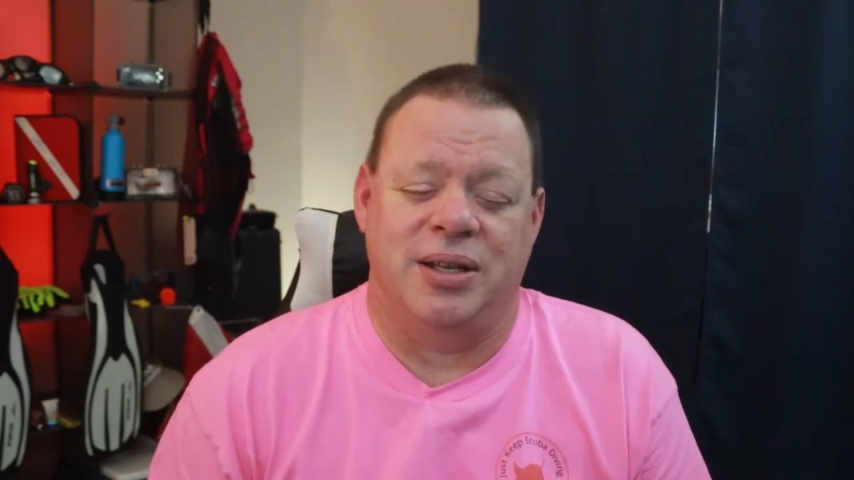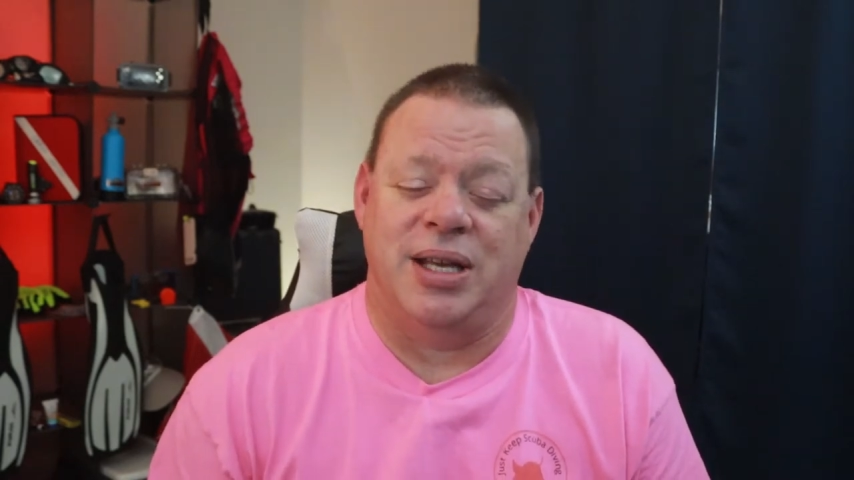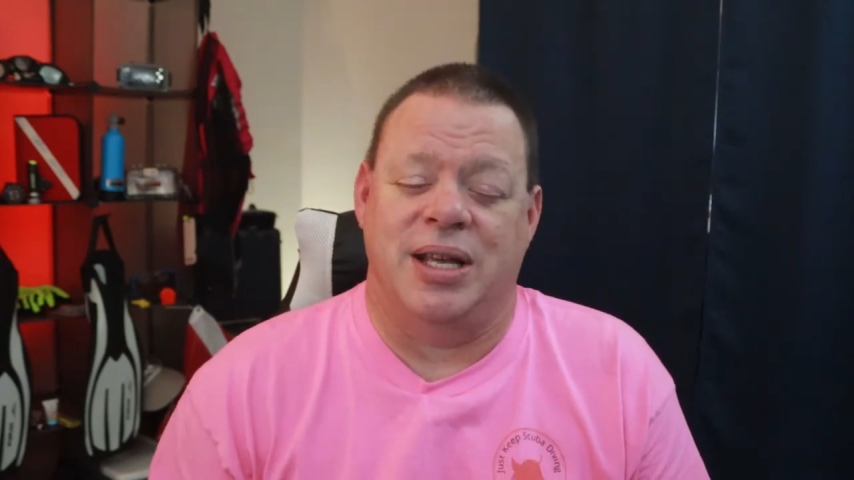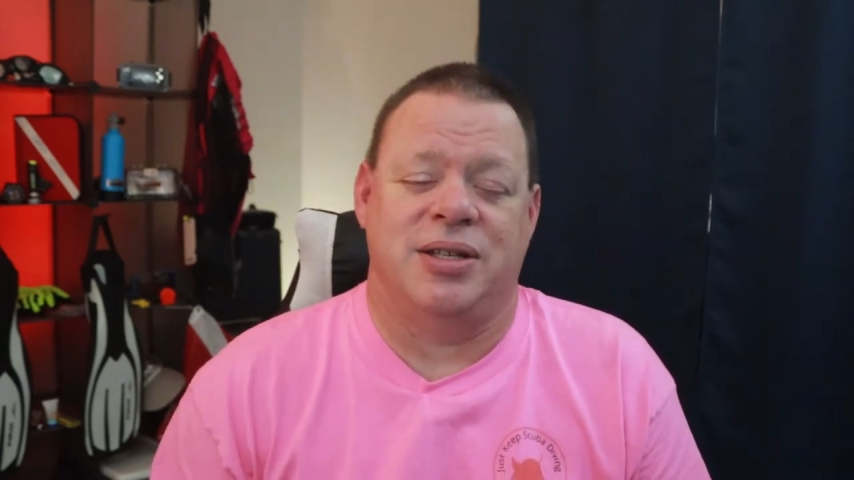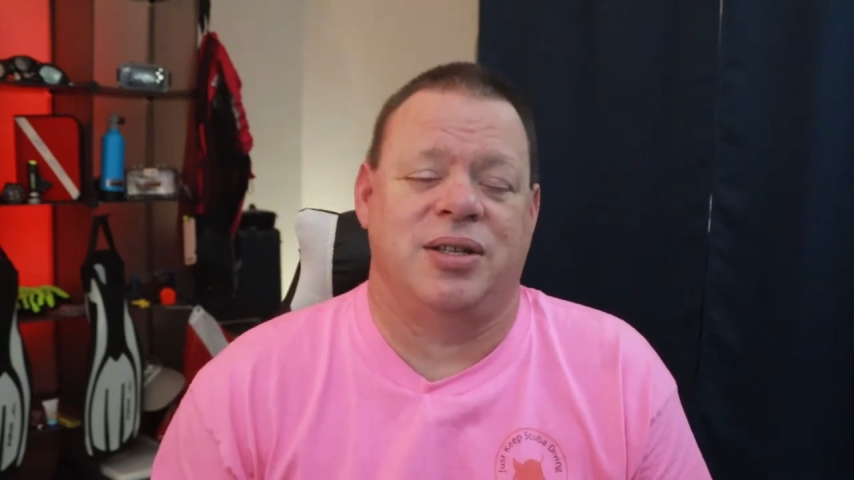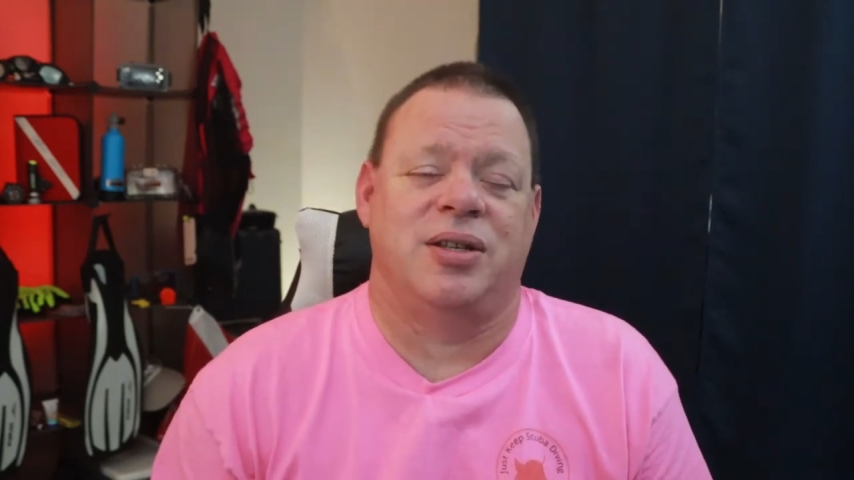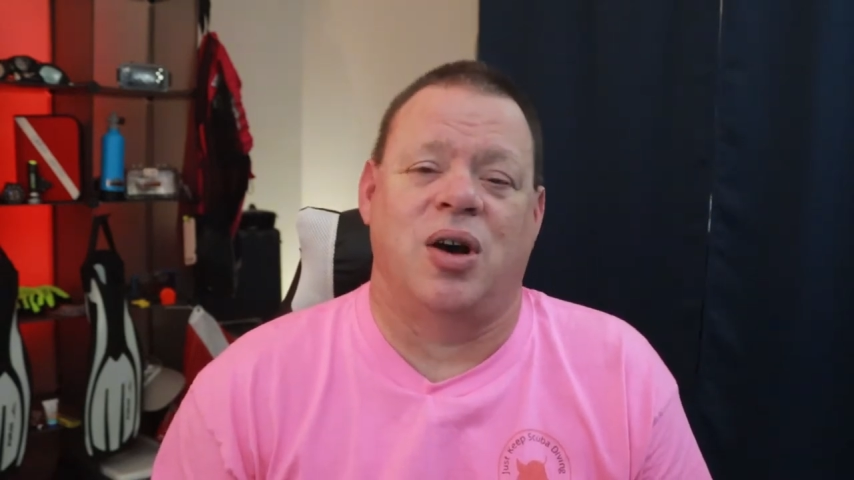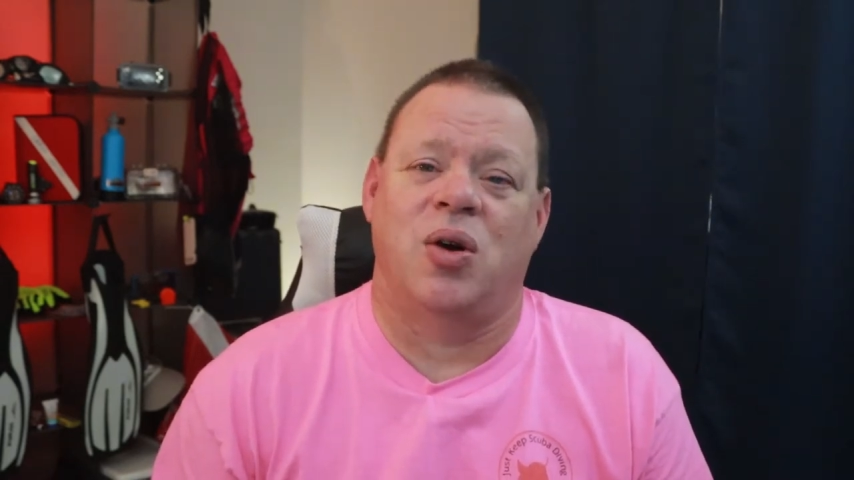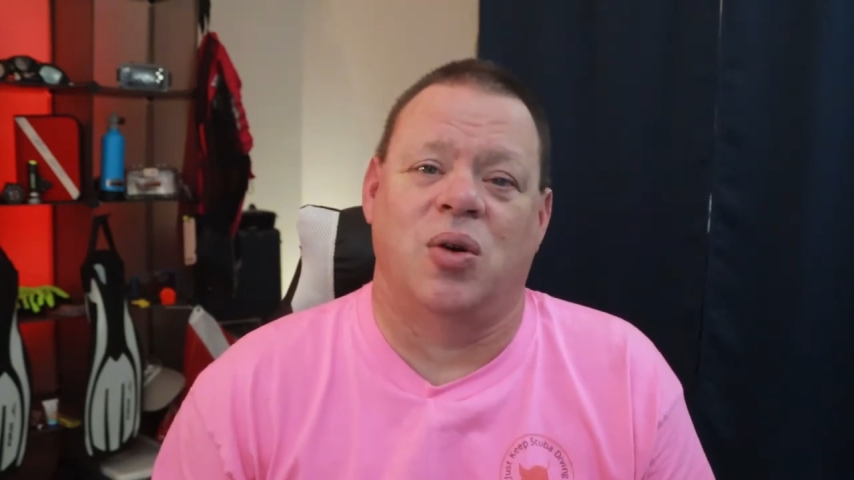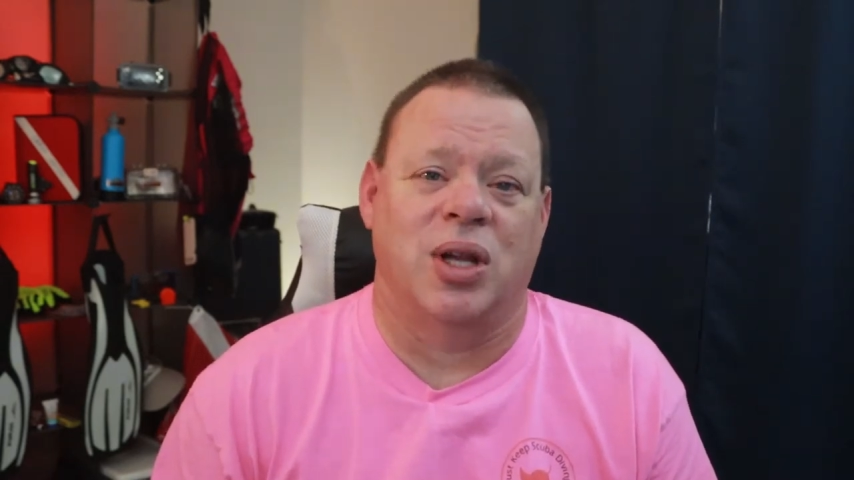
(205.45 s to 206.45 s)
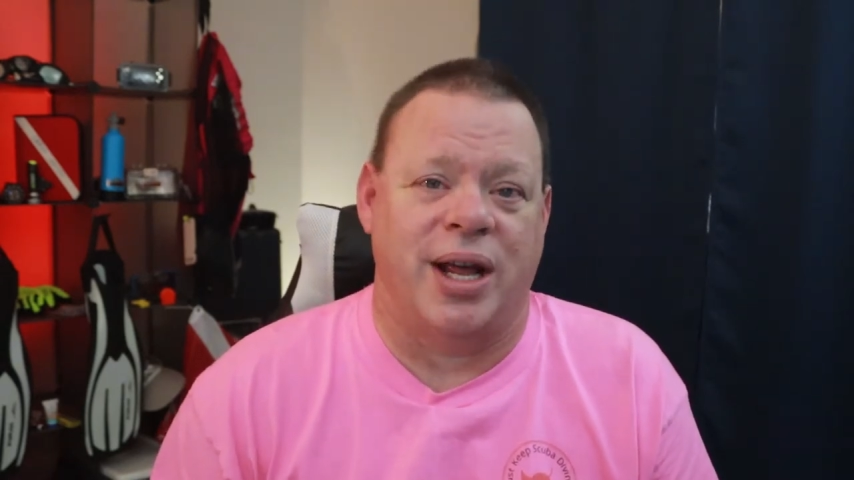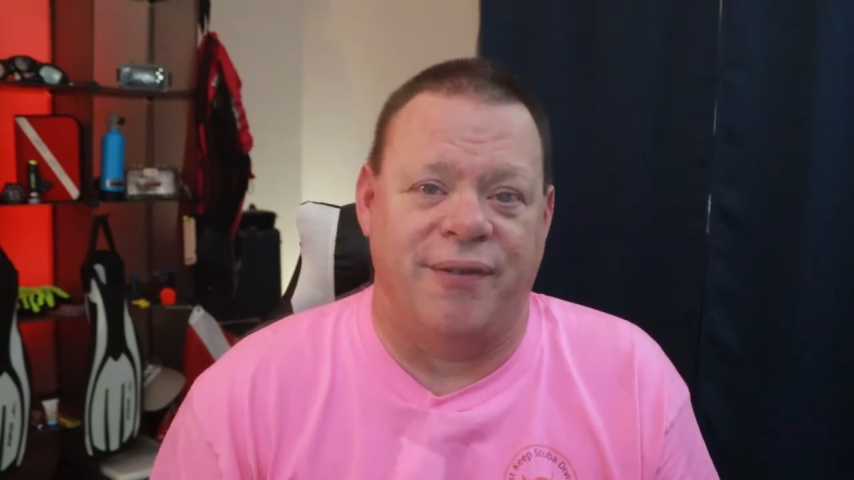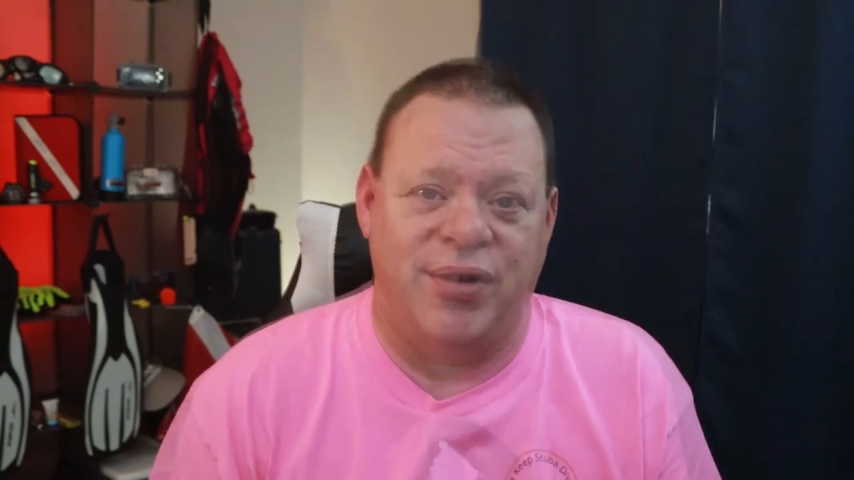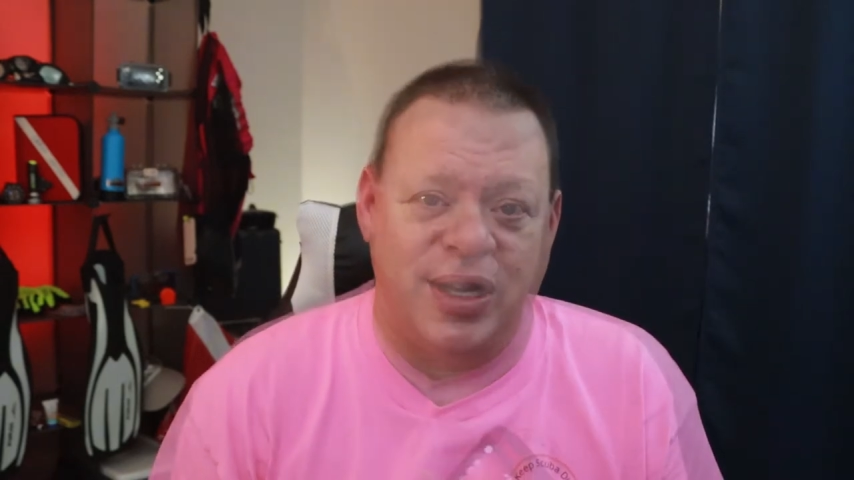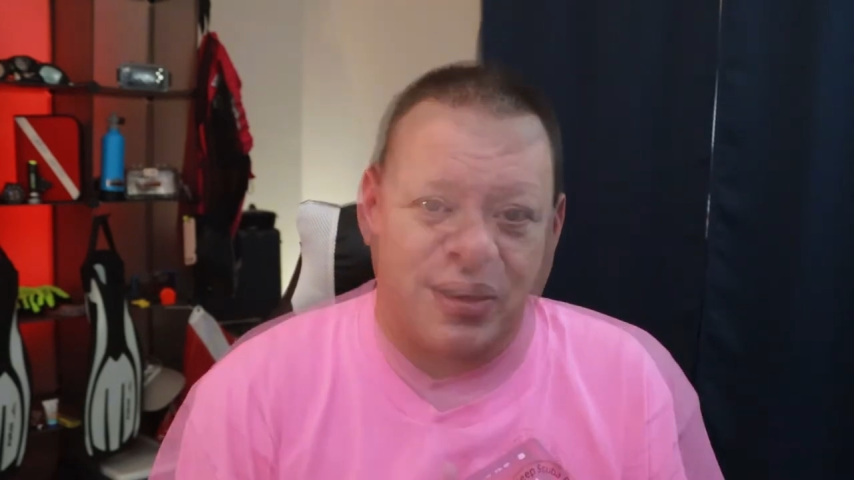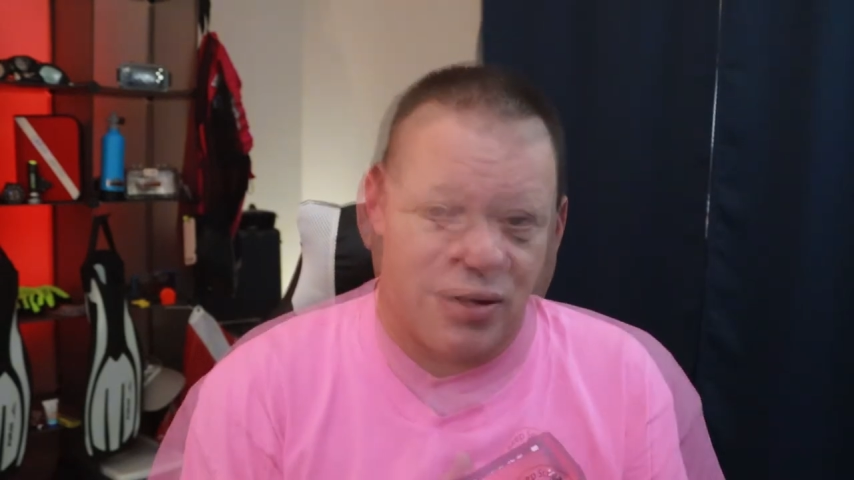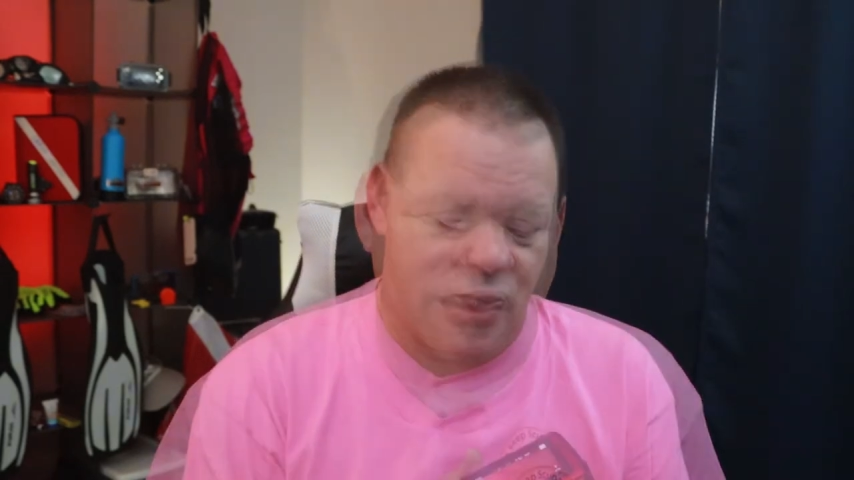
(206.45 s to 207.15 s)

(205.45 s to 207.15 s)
it's a whole lot of fun.